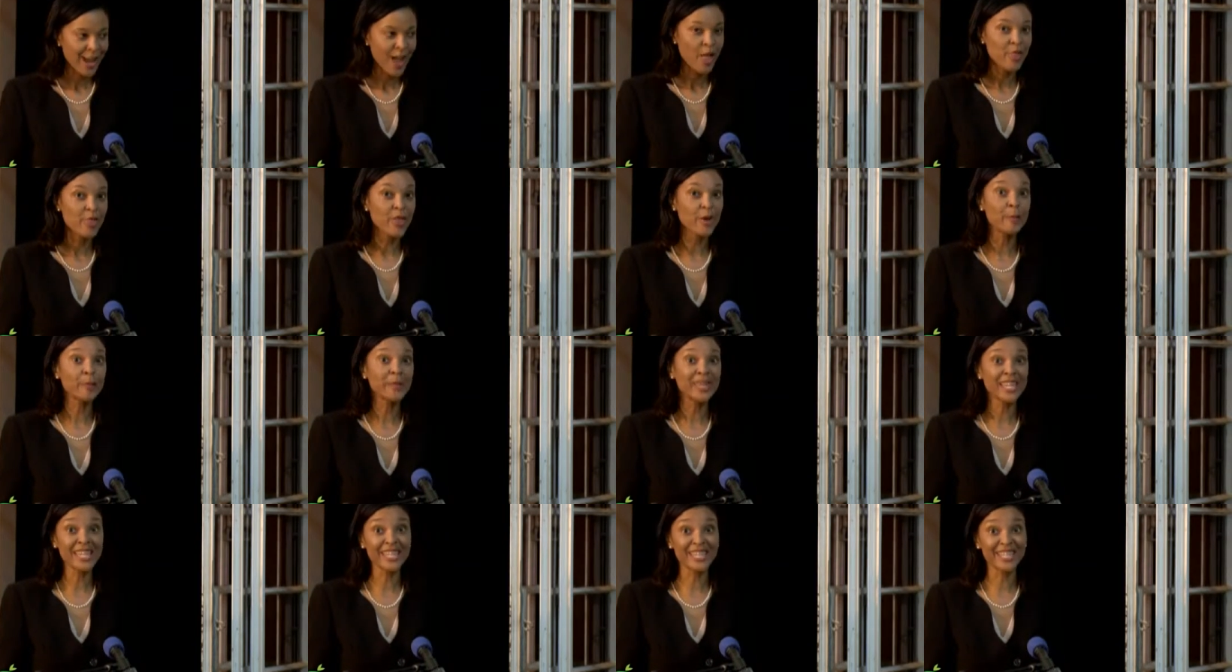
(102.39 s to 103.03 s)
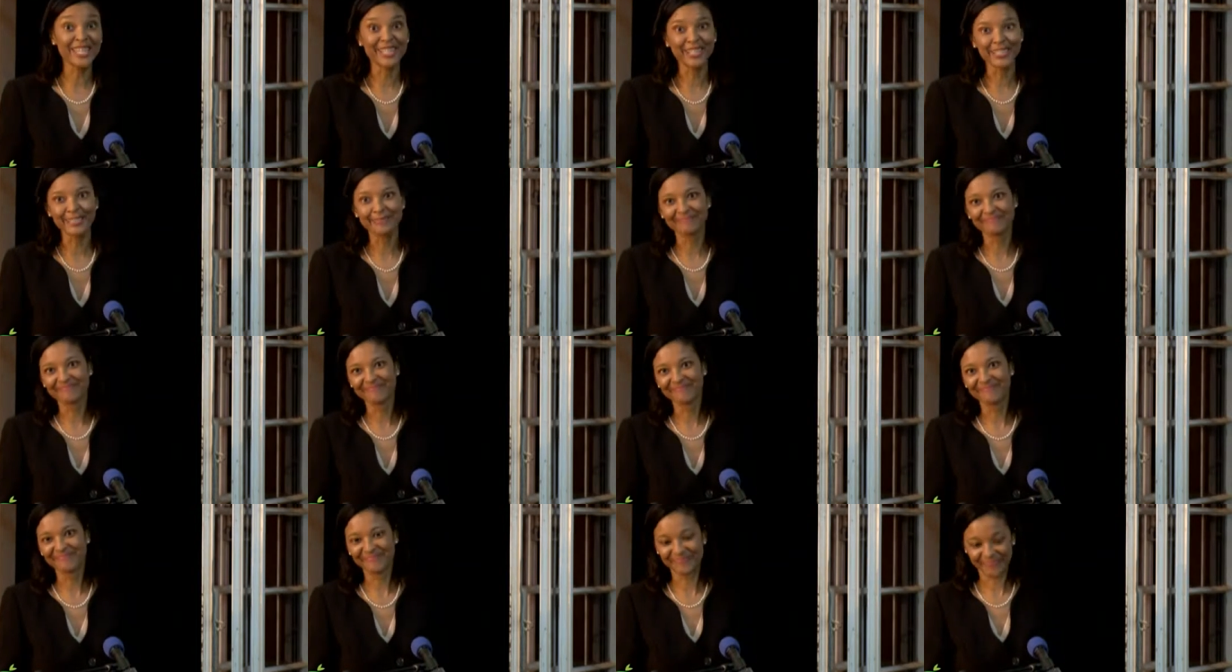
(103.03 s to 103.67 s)
The Media,
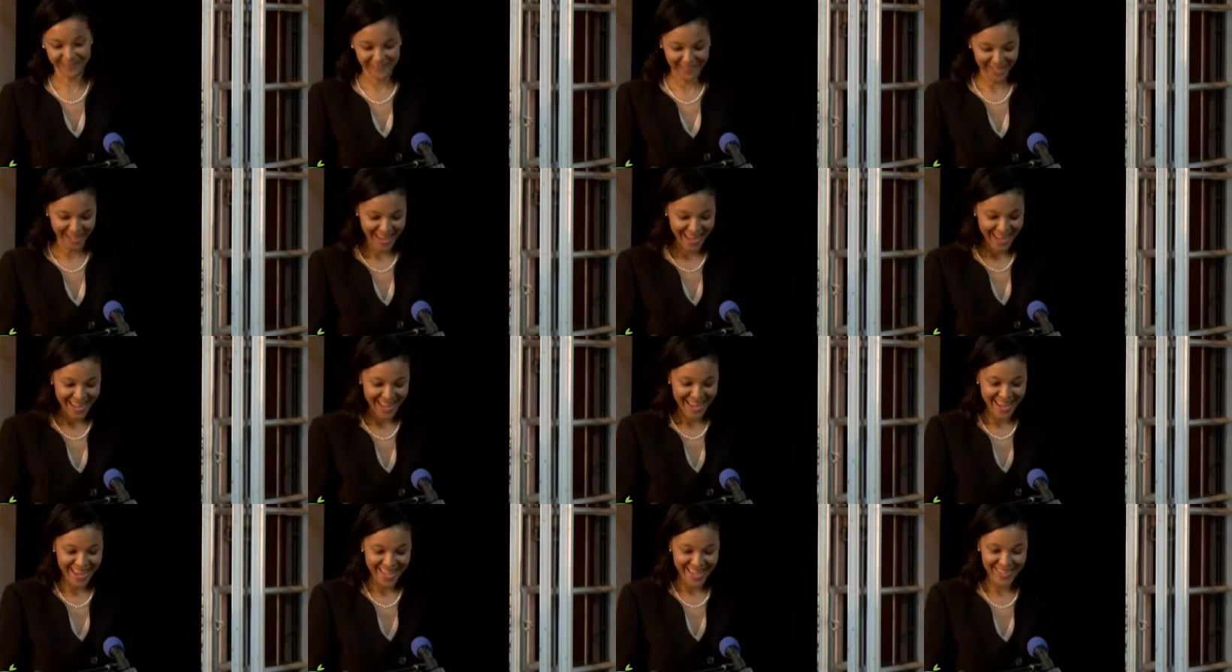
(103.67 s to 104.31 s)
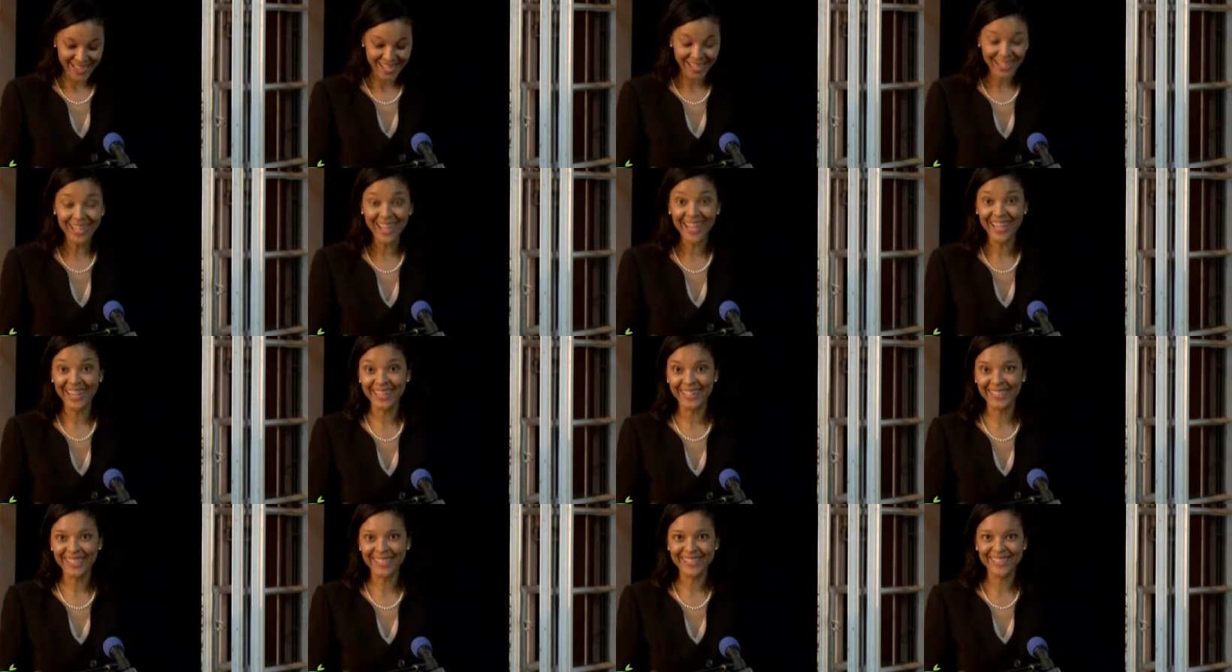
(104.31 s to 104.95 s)
The
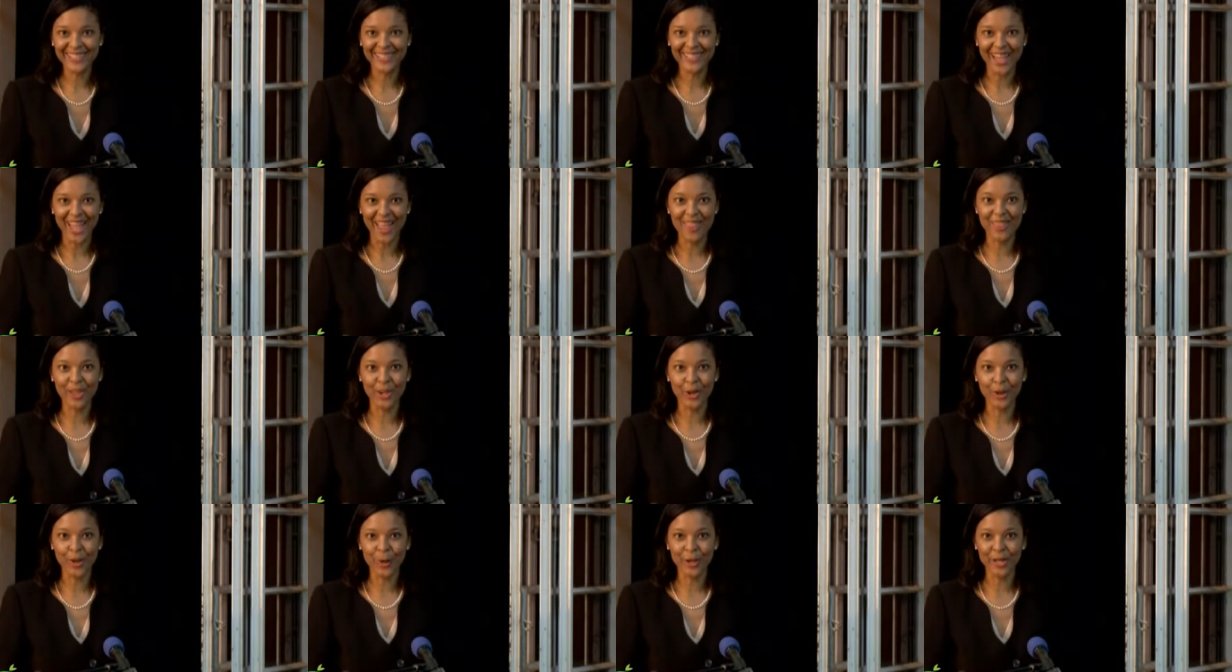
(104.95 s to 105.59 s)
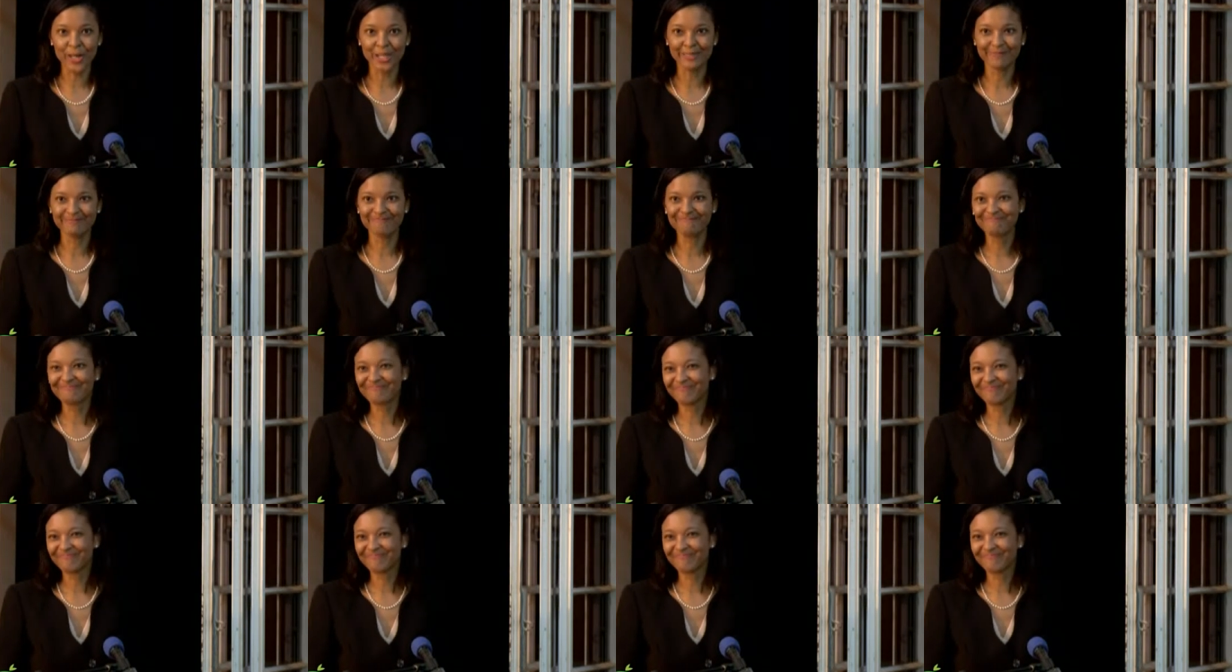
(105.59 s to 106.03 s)
Clients, and The Lawyer.